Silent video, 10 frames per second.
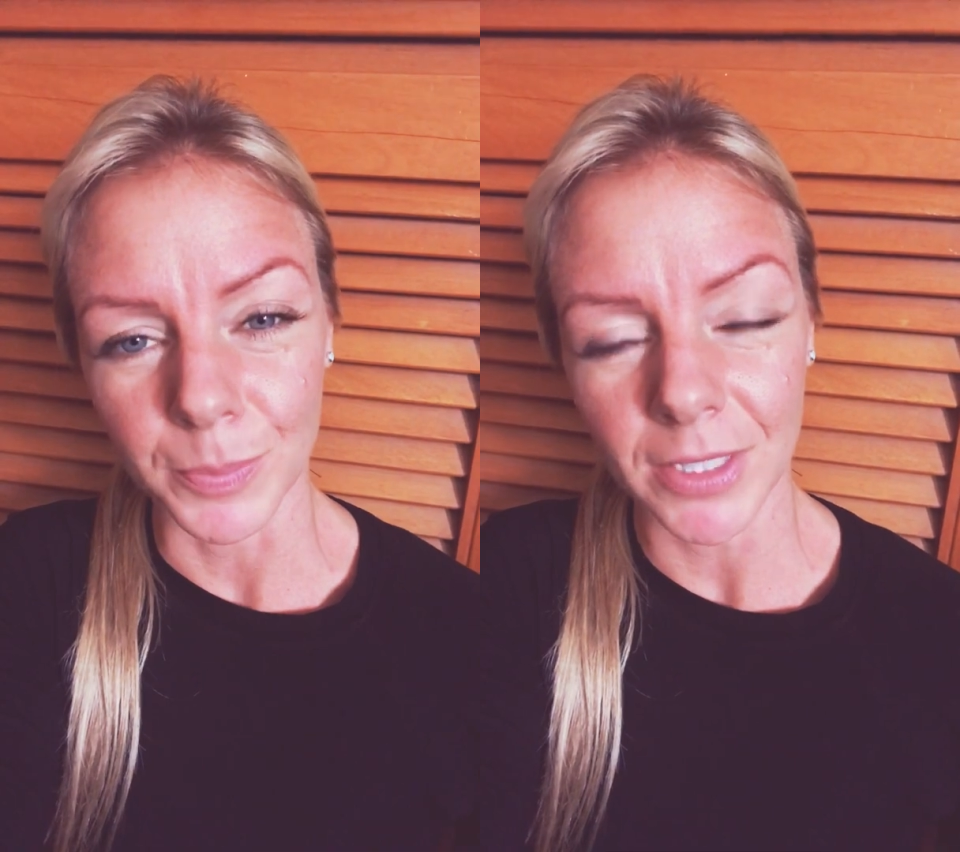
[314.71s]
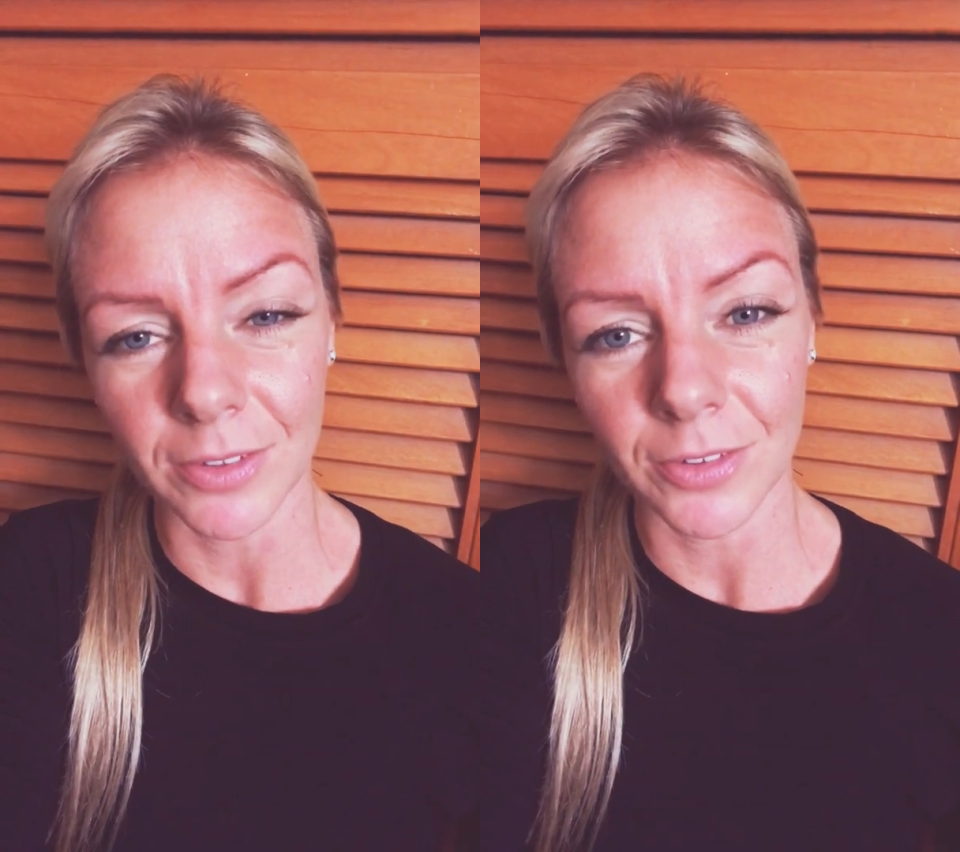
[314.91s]

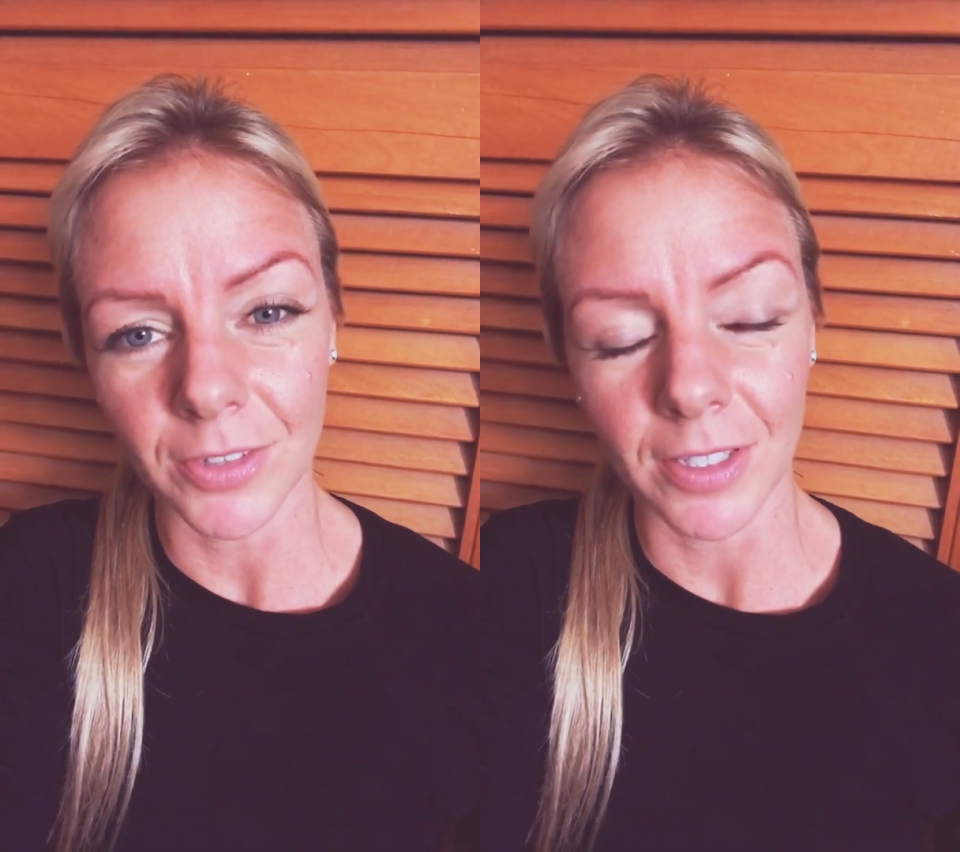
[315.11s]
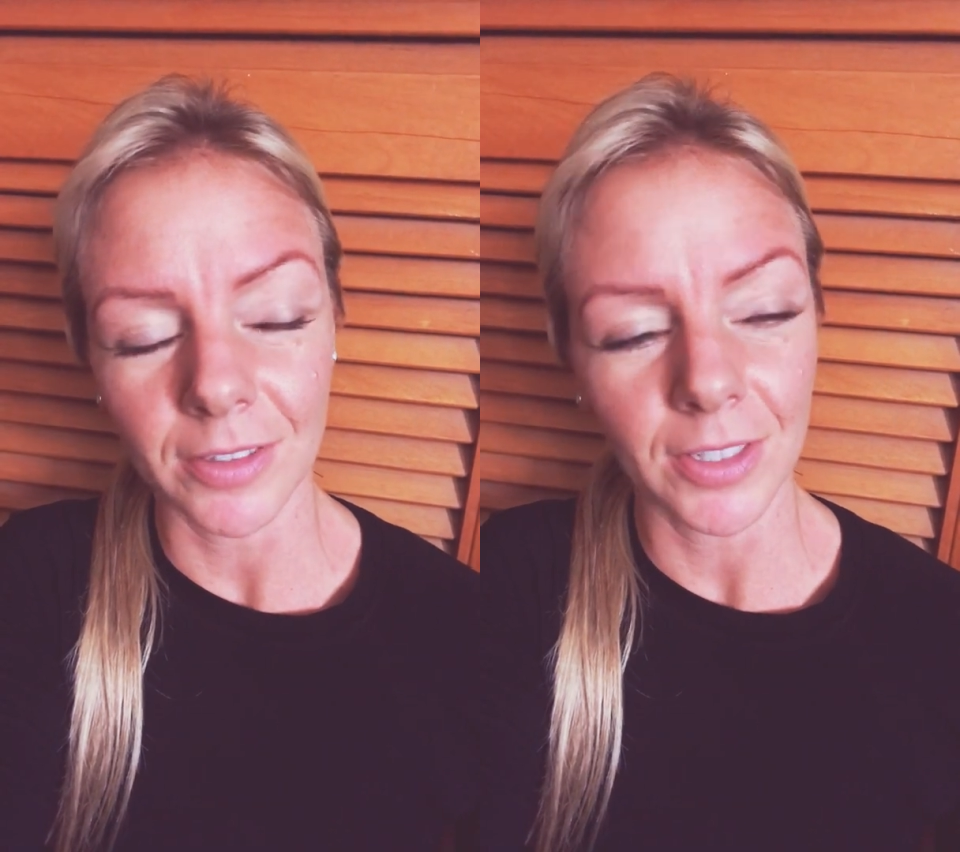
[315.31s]
because
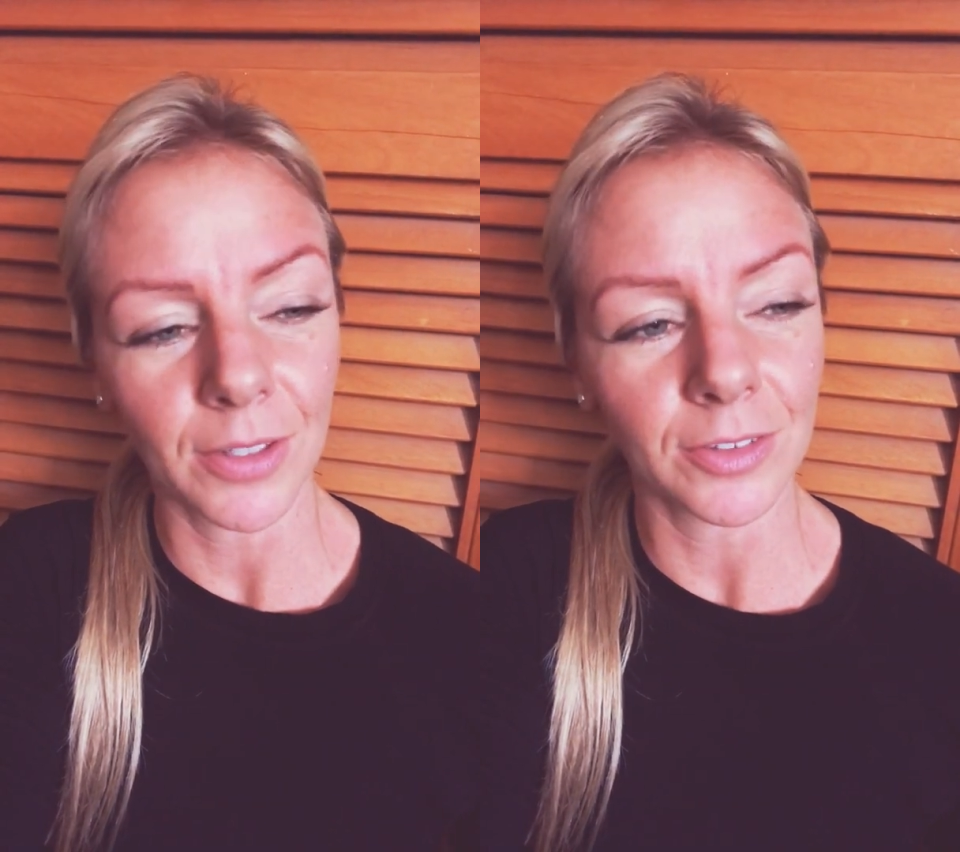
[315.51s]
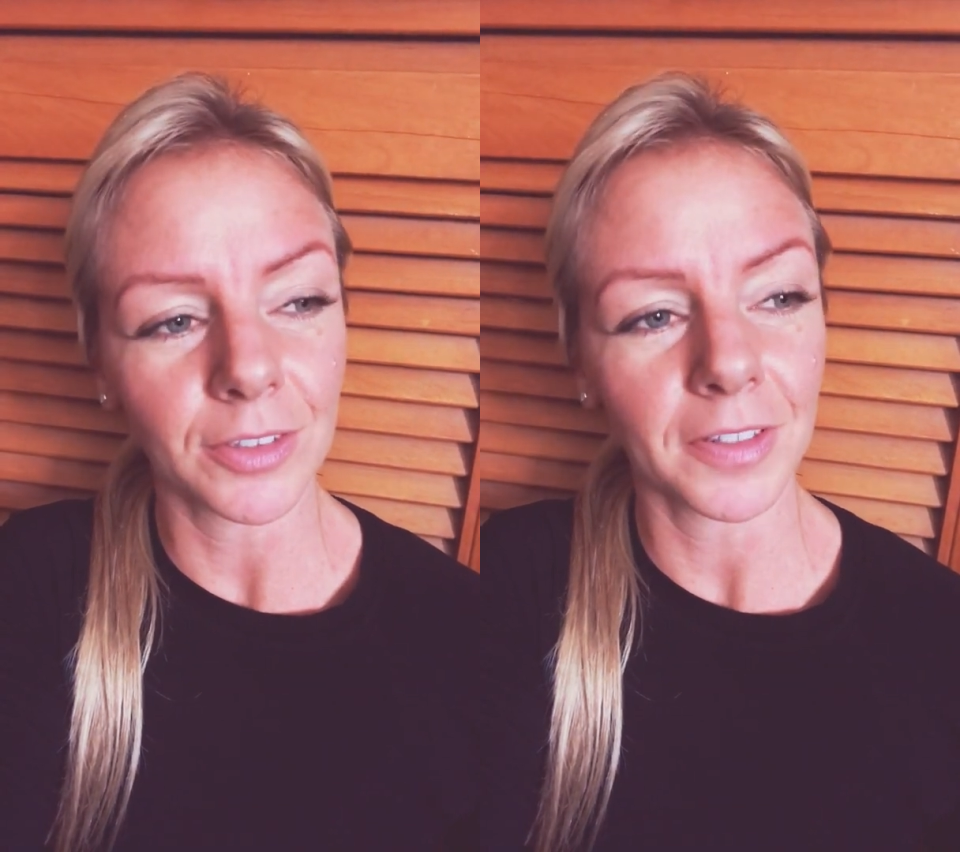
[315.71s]

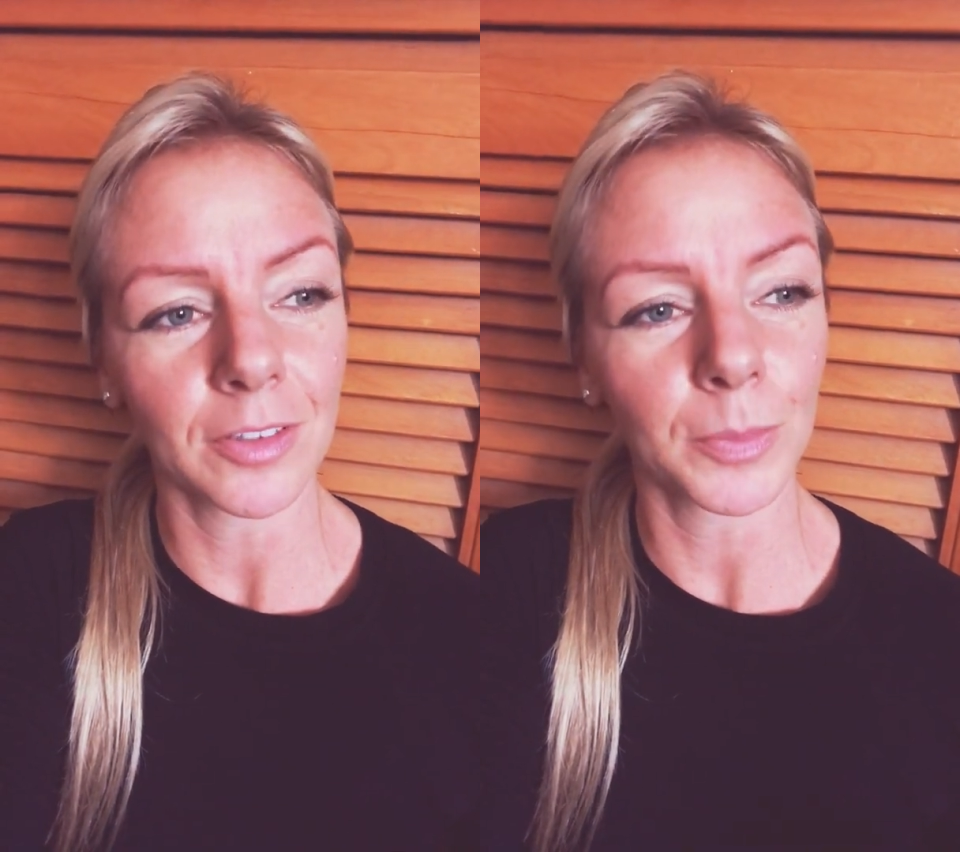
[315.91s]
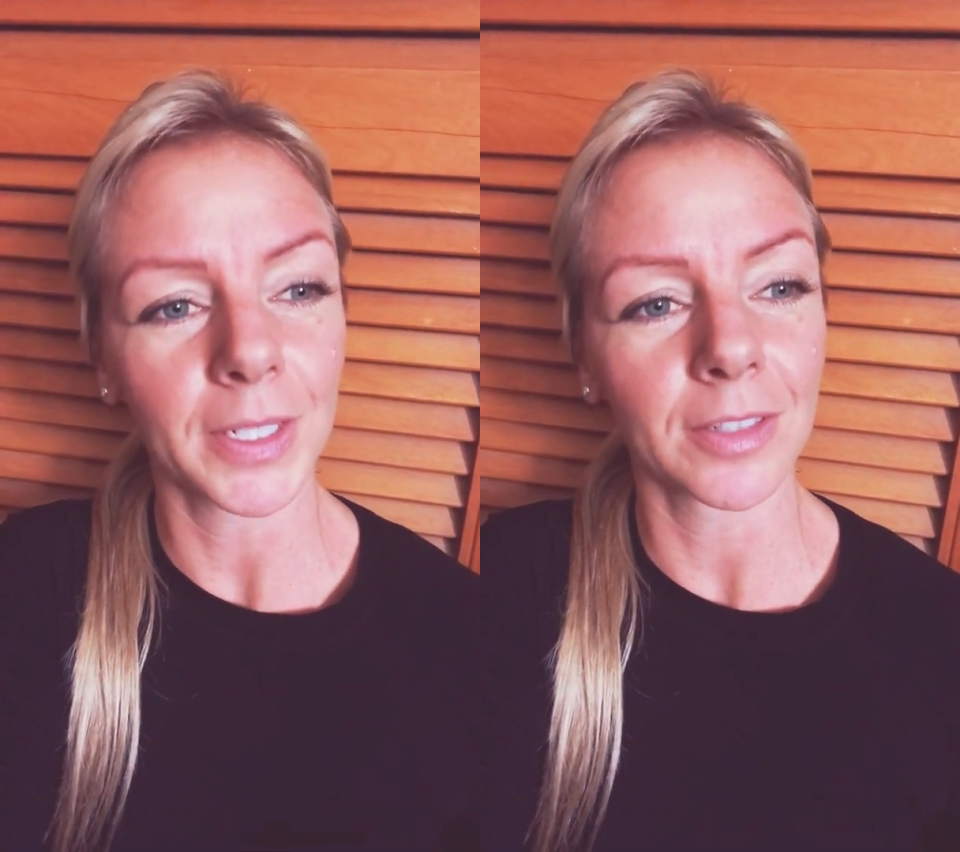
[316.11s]
as a
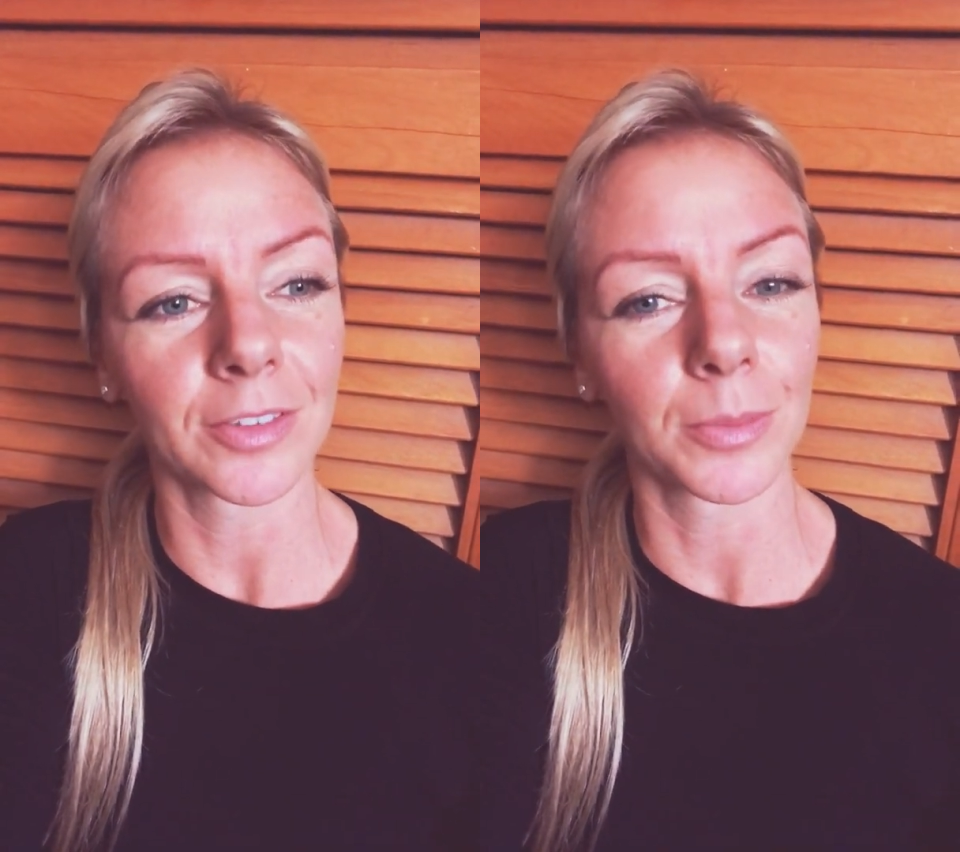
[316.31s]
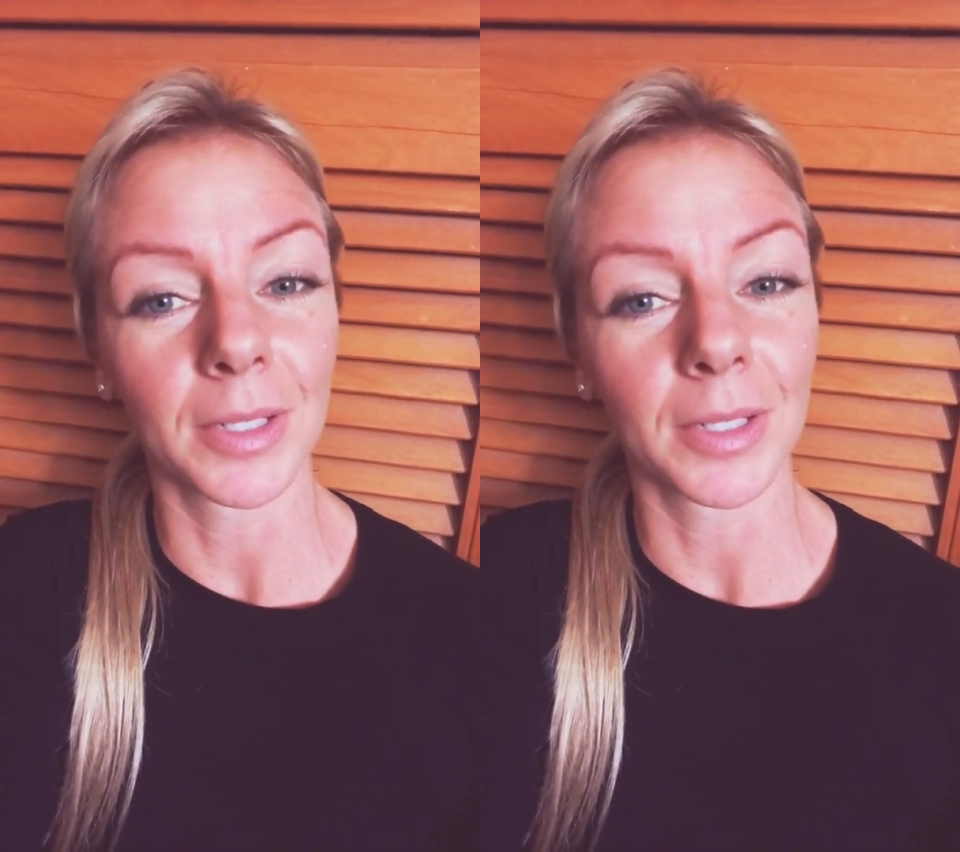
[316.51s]
defense mechanism,